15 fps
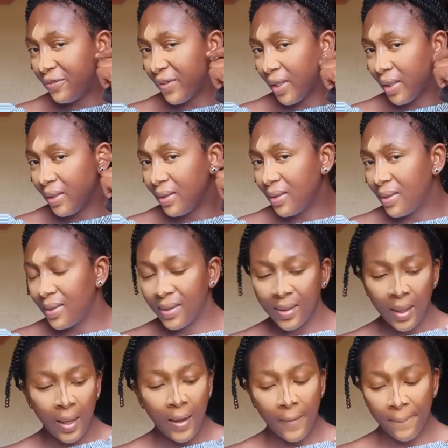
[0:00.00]

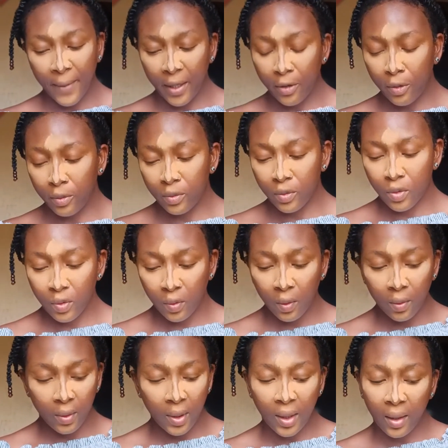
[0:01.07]
defines my
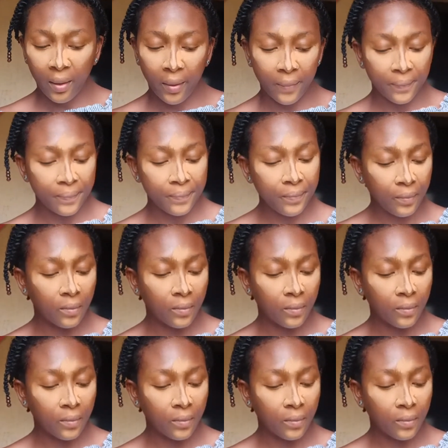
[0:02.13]
contour there.